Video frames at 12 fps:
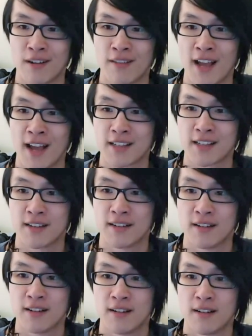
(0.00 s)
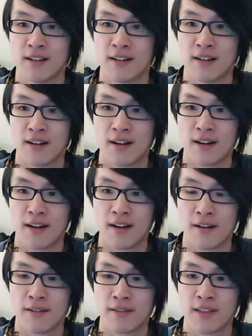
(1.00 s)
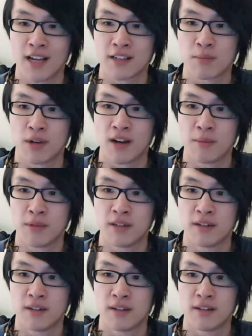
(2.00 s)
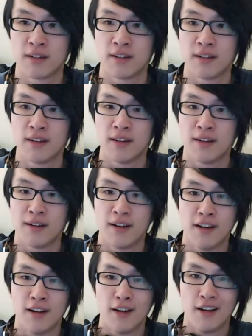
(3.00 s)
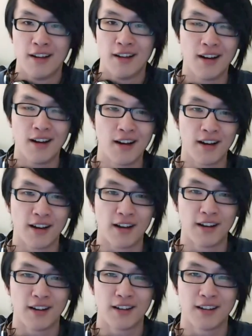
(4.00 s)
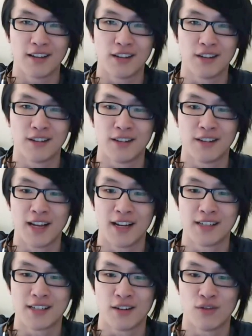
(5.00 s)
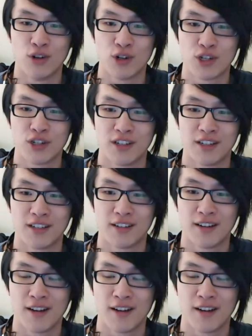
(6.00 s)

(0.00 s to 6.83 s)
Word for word: So thanks, uh, thanks Mohammed. Ah, you know, that is unfortunate.